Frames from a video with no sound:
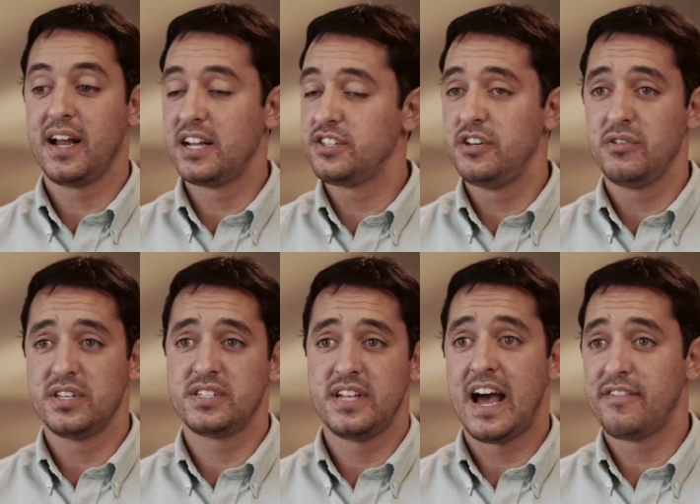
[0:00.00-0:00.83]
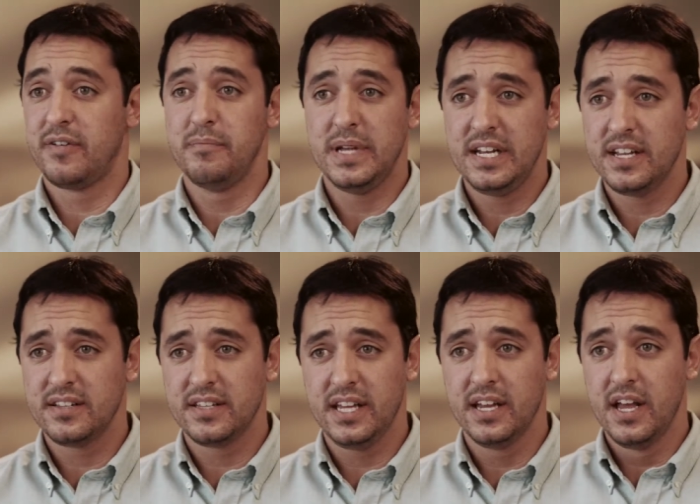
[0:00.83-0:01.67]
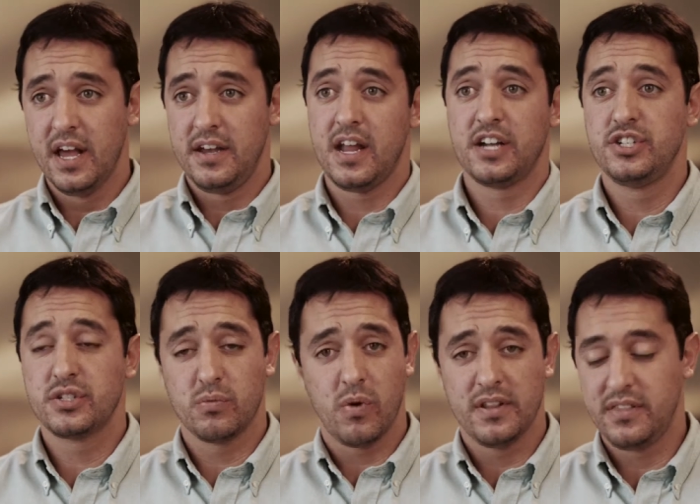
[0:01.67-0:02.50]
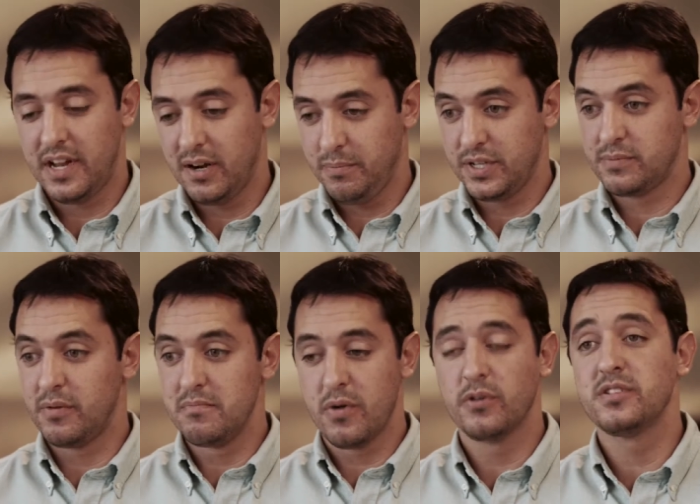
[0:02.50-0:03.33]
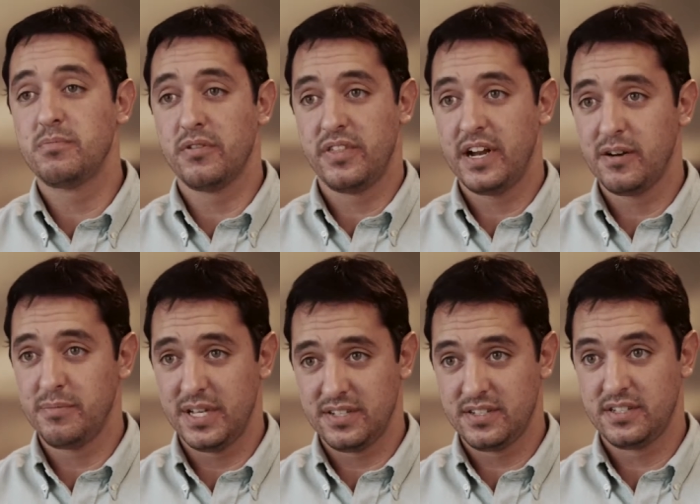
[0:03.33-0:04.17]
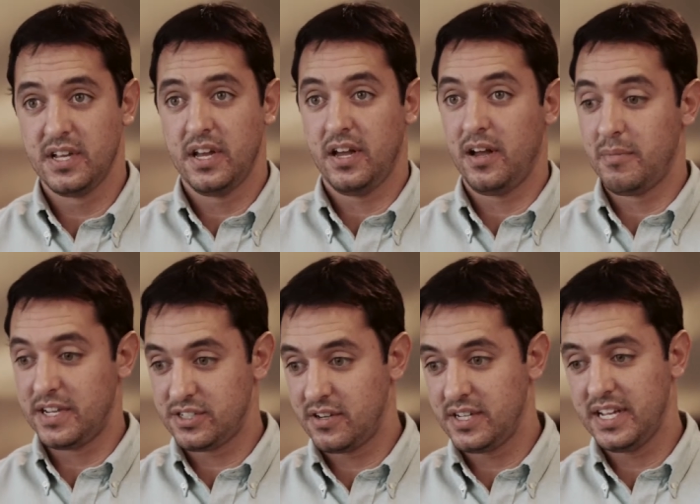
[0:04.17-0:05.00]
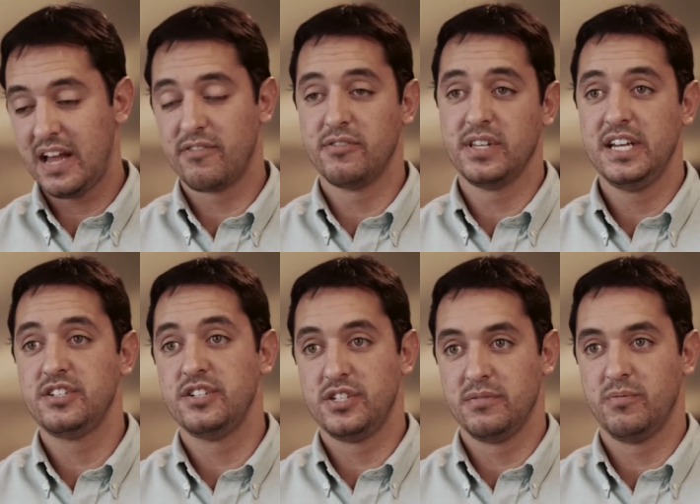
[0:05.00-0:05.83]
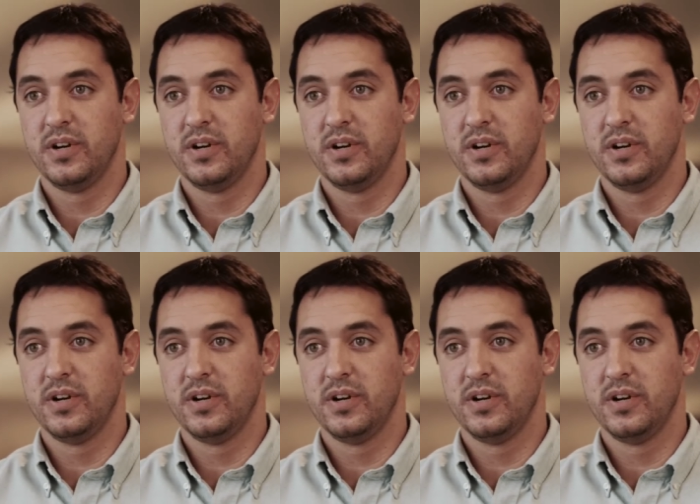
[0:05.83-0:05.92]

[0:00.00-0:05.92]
I got to know the staff immediately, not just one therapist, but multiple therapists I started to have a relationship